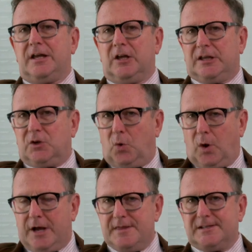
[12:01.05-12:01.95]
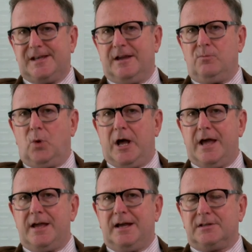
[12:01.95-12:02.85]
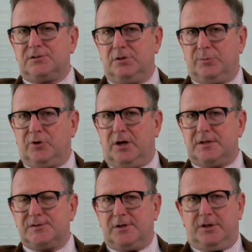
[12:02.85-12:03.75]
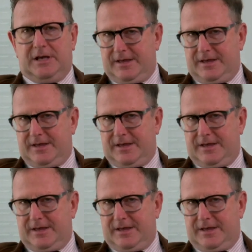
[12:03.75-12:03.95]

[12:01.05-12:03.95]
if you like, in quite the same way as human rights.